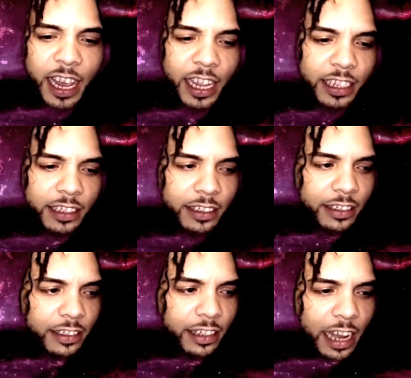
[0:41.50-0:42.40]

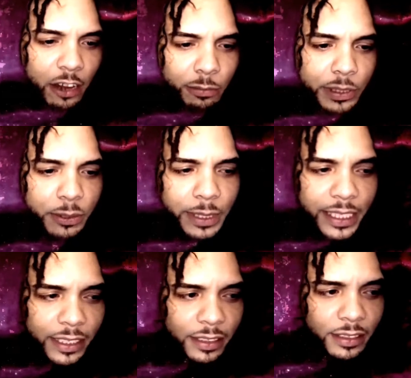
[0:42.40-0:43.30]
And out
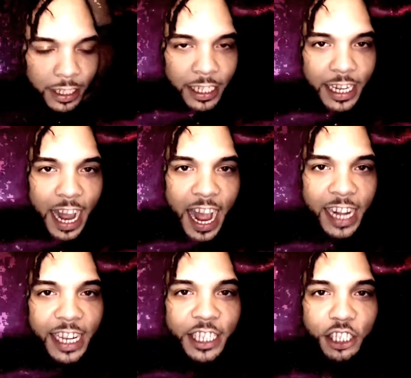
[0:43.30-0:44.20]
between.
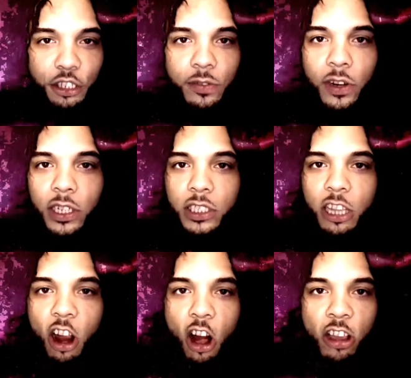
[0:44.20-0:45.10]
God and the universe
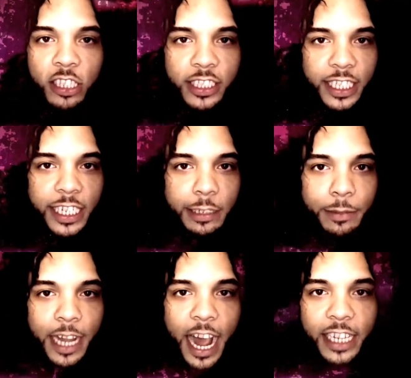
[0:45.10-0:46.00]
are the
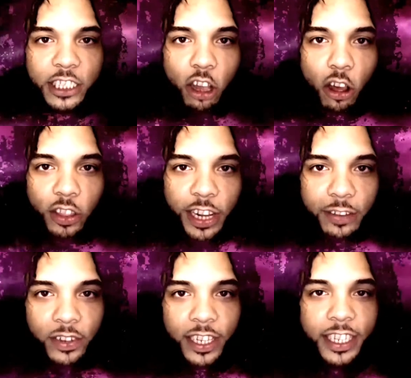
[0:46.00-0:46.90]
same. God is all that
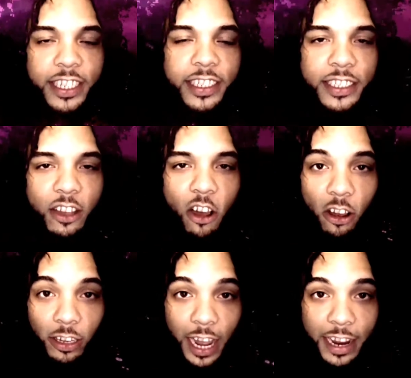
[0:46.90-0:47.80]
ever is,
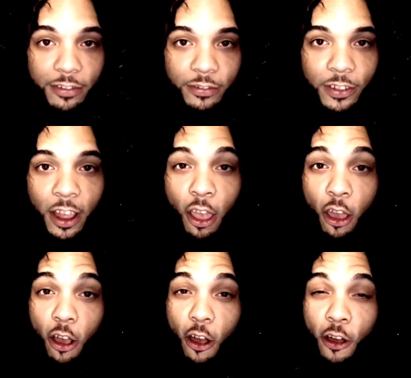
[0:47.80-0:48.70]
all life,
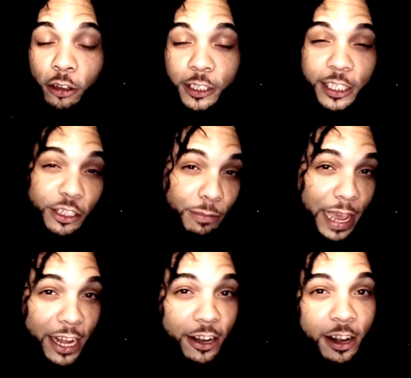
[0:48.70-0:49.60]
all still
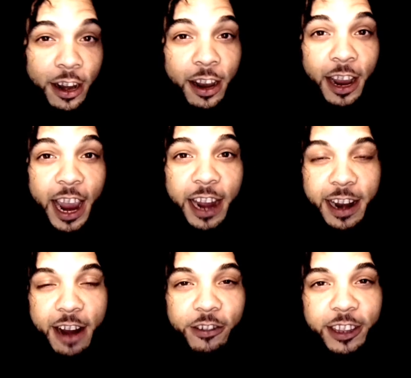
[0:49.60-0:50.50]
matter,
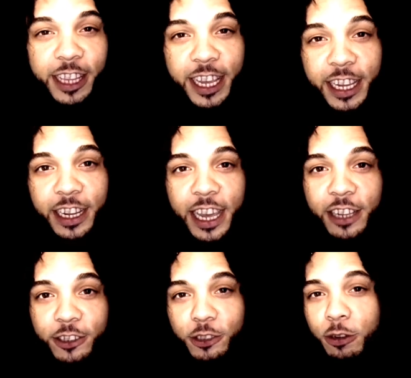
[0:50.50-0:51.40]
and everything
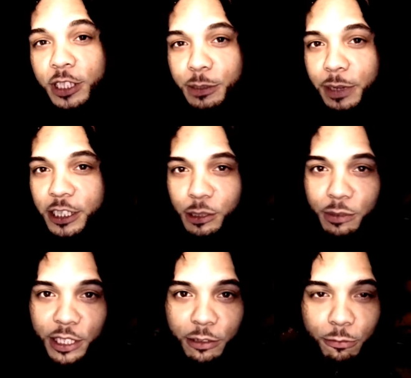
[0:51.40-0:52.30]
else on the
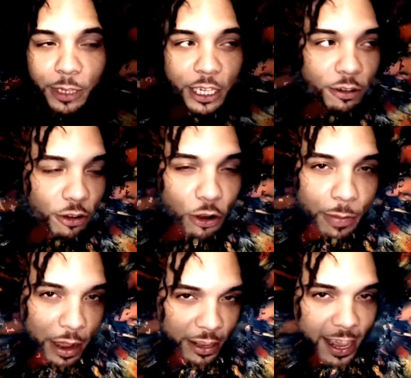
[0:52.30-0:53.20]
spectrum that we don't know
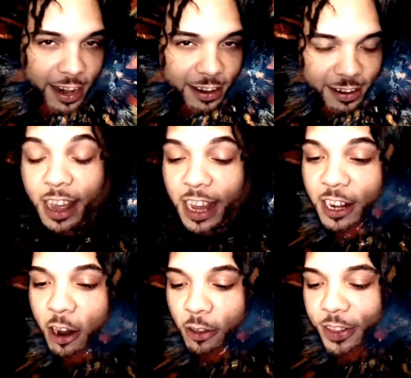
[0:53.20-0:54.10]
about yet. I
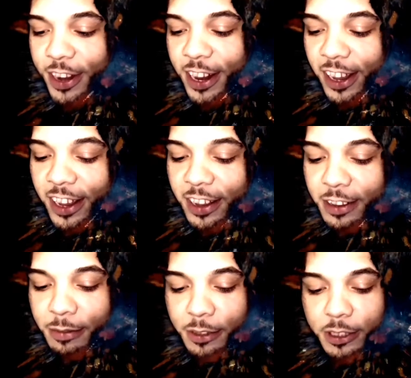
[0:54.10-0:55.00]
know
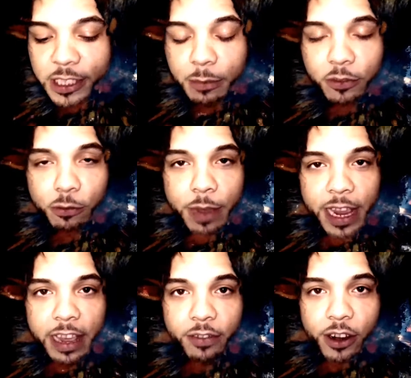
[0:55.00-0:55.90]
that some of you may
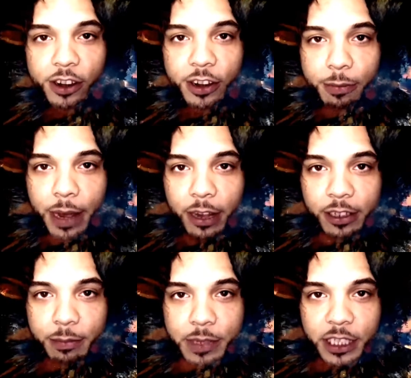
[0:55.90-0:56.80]
have heard
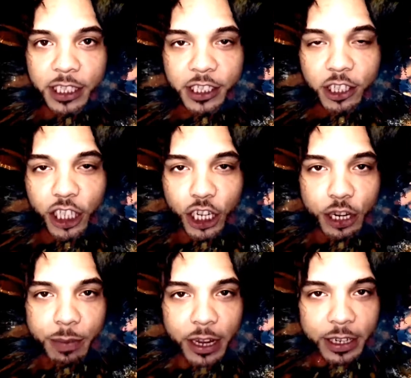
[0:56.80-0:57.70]
about dimensions or
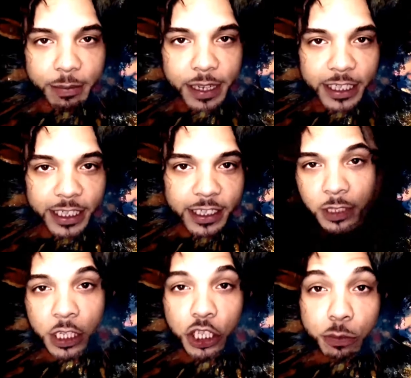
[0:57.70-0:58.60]
learned about
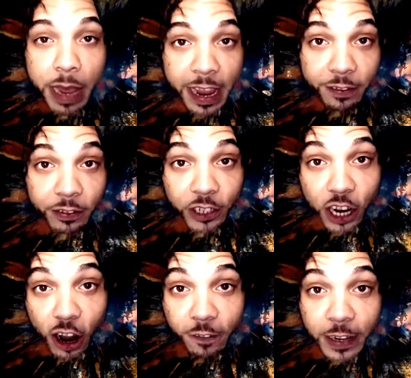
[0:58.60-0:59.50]
dimensions. You may have even
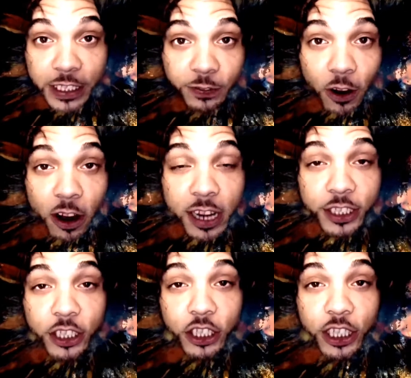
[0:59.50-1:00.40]
gone as far as
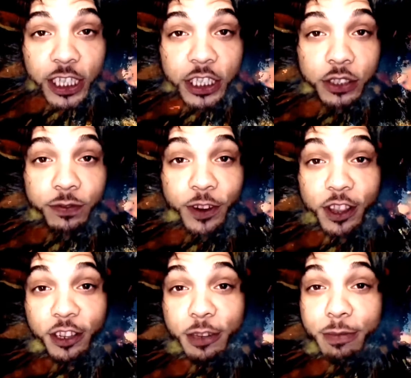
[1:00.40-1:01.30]
to look into
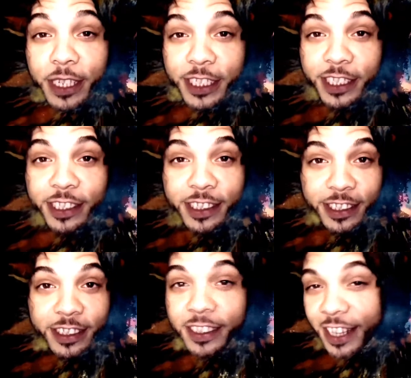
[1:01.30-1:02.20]
further
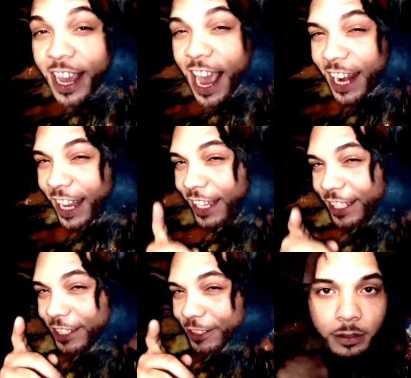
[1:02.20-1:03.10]
dimensions. I like
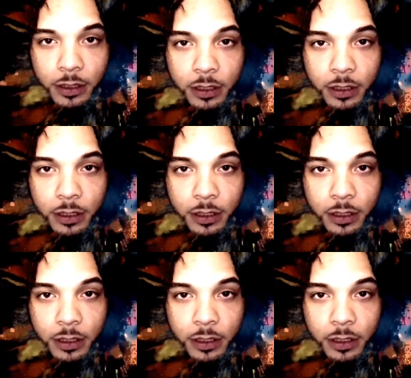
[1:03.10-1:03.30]
you.